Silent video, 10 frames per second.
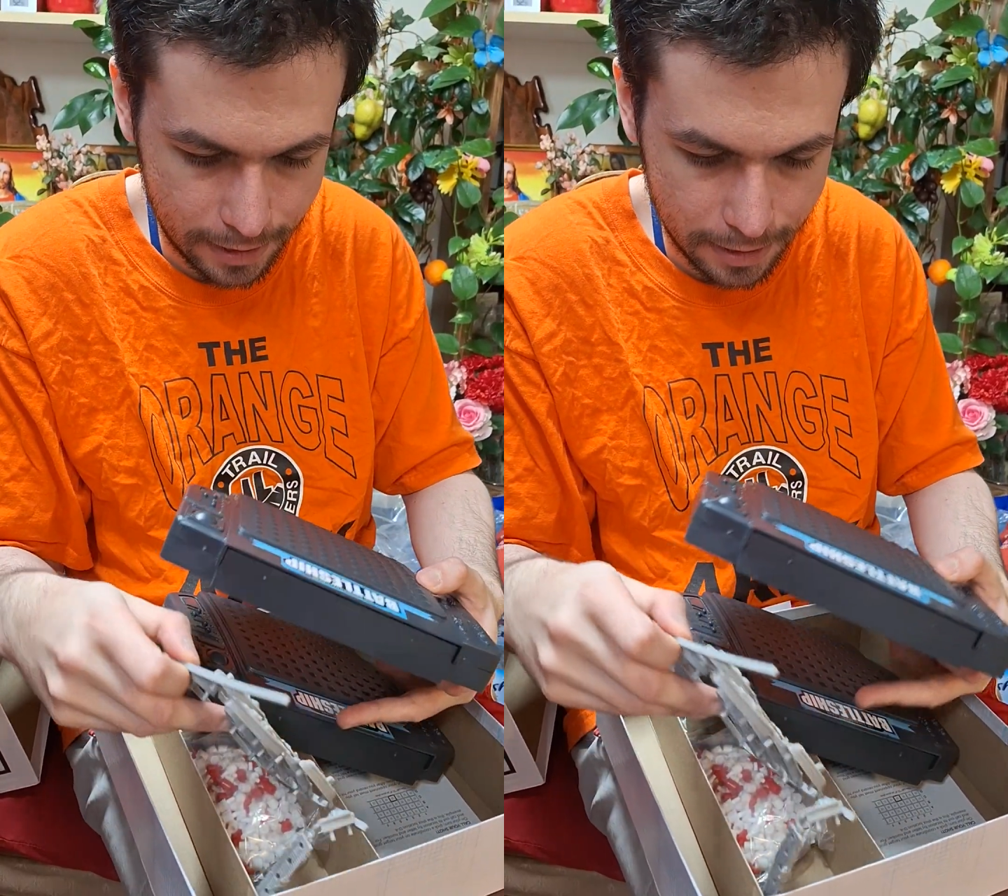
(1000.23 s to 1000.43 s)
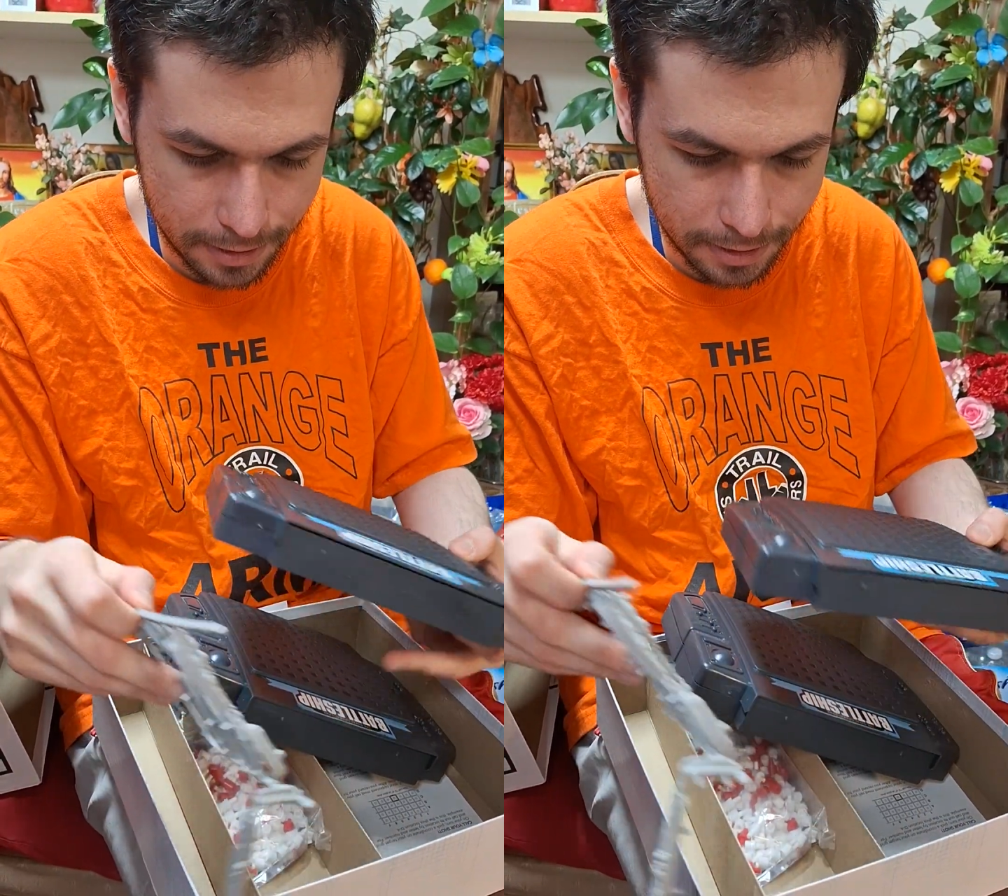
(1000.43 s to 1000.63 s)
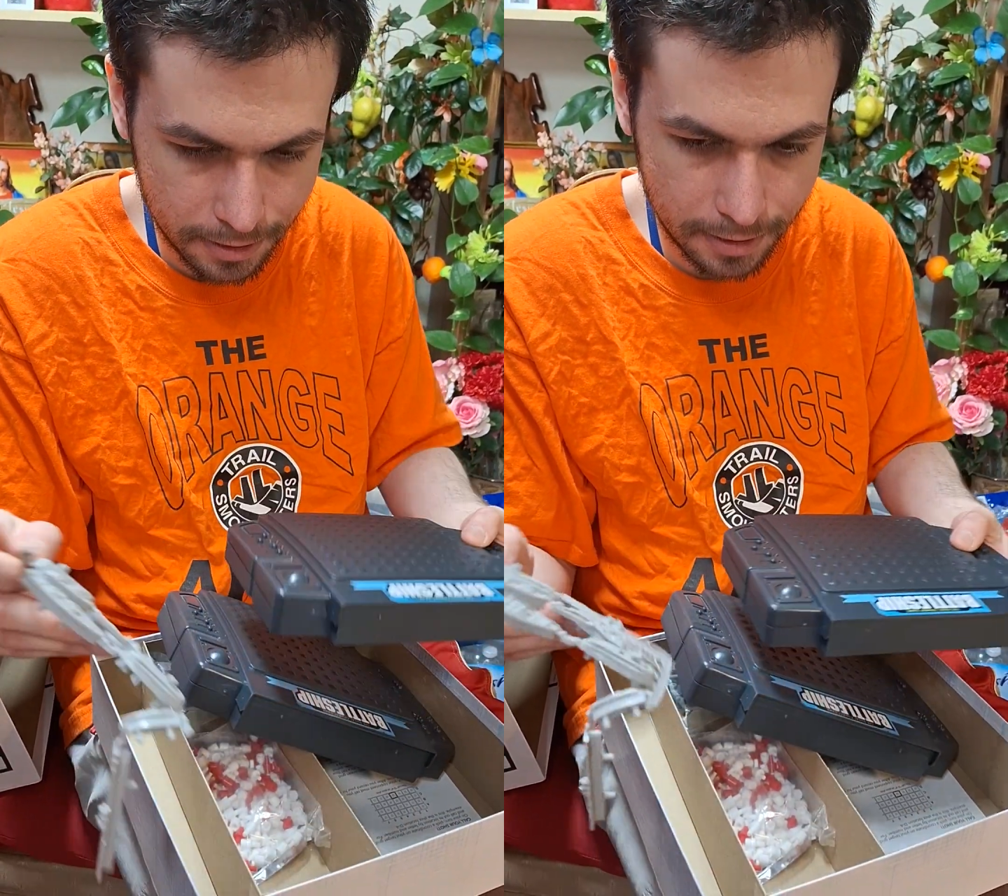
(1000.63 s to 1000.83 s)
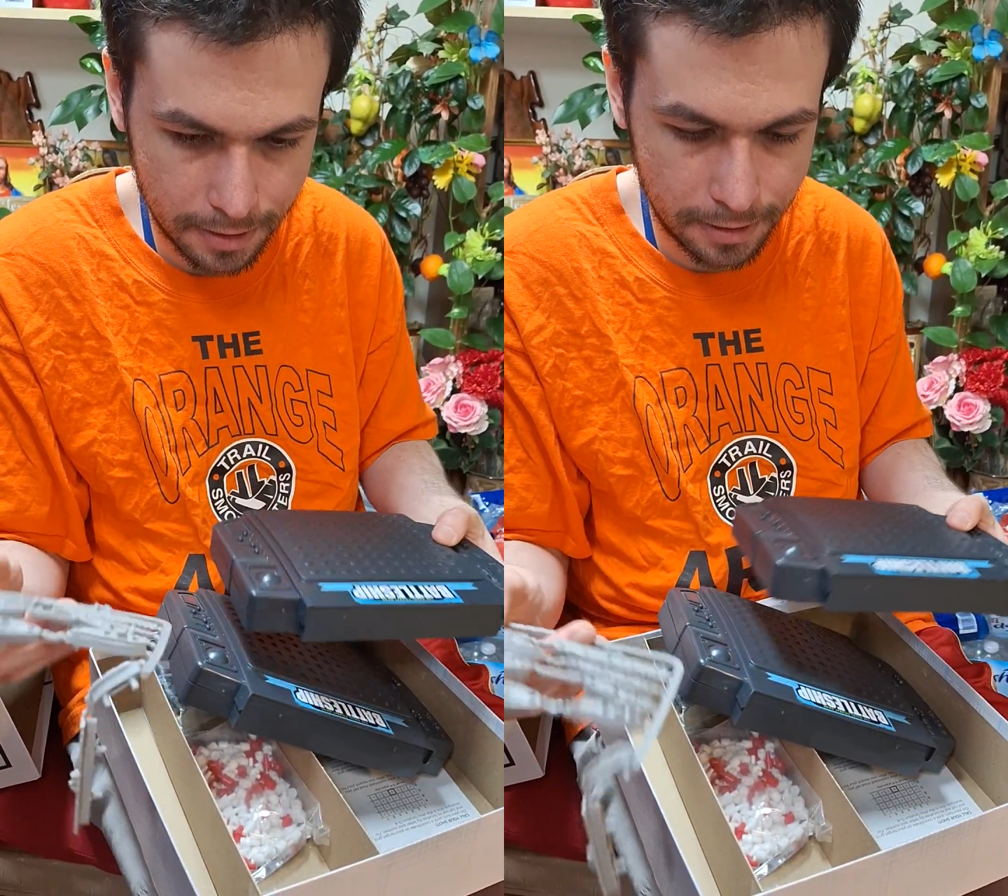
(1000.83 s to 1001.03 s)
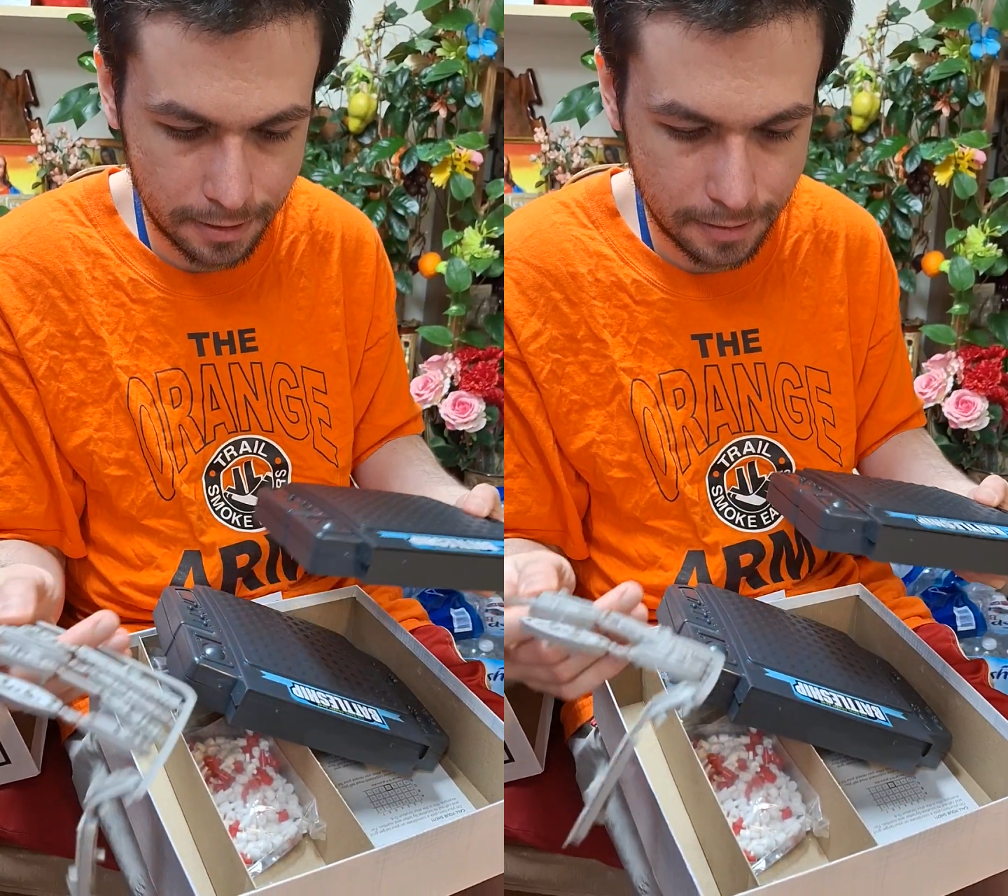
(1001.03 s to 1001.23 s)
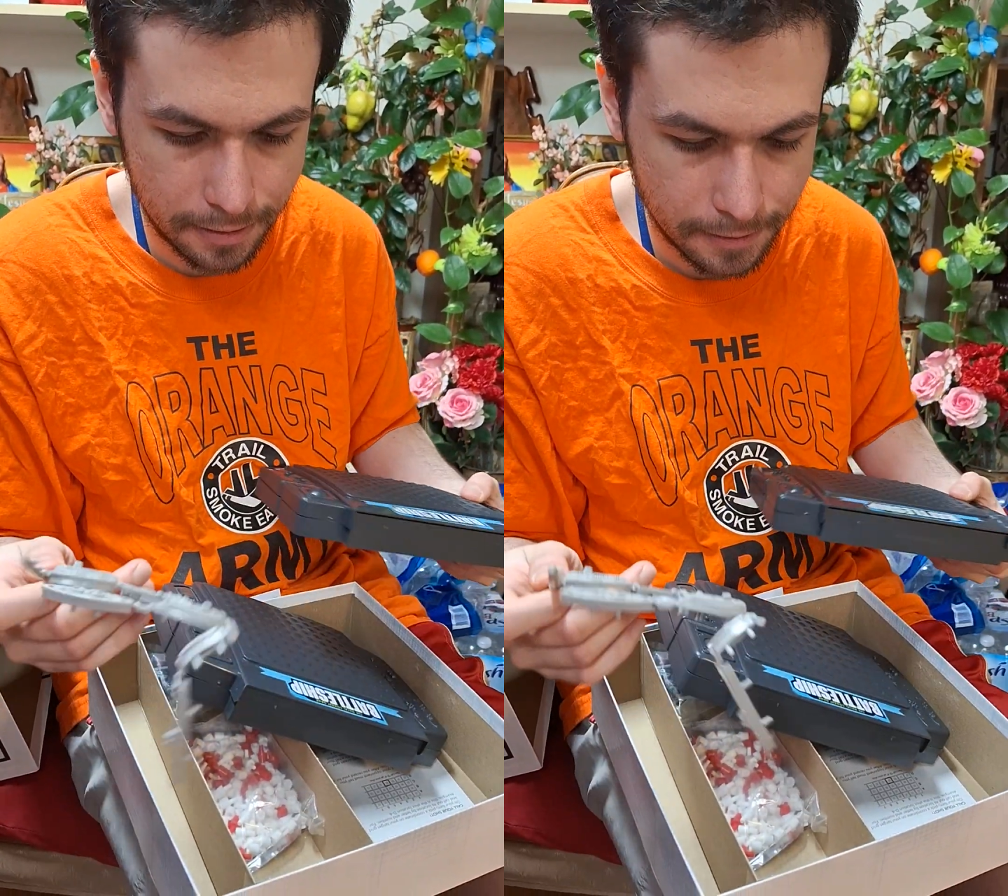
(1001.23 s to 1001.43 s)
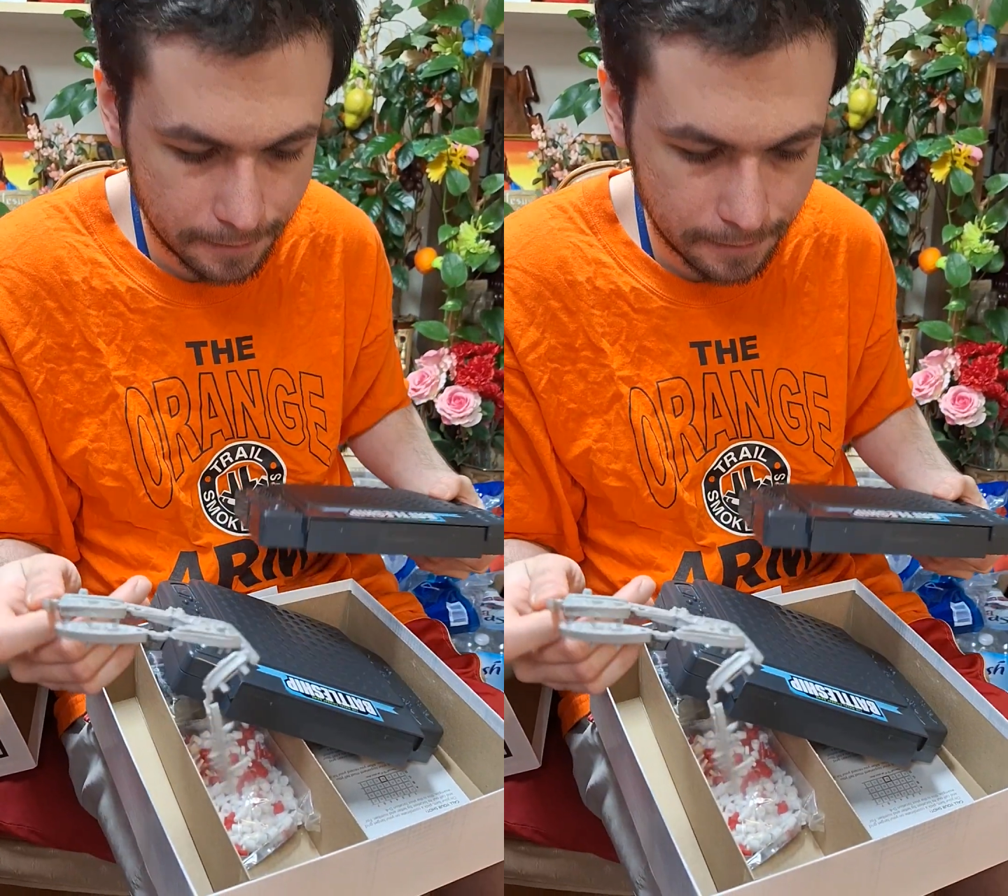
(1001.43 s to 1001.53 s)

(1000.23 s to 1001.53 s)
these to